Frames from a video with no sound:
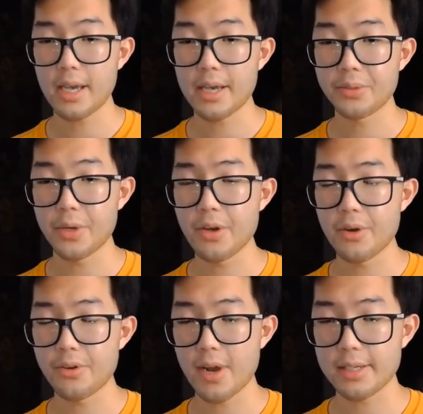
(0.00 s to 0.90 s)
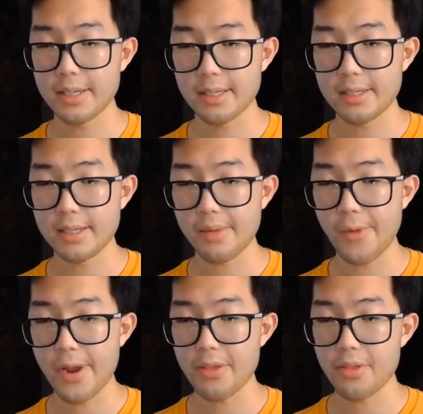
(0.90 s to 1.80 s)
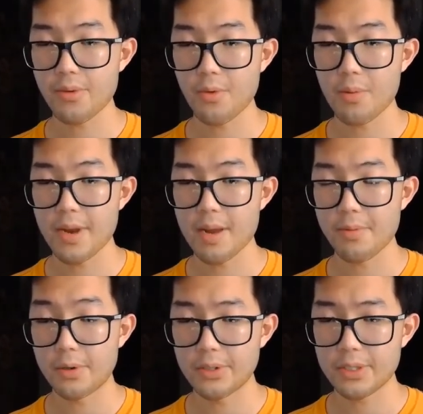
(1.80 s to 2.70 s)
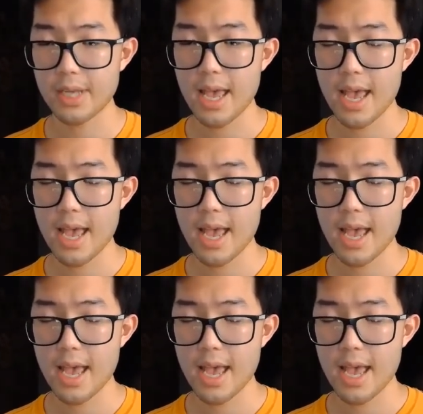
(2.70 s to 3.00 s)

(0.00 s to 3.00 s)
as window dressing, in the same way that the Roman emperors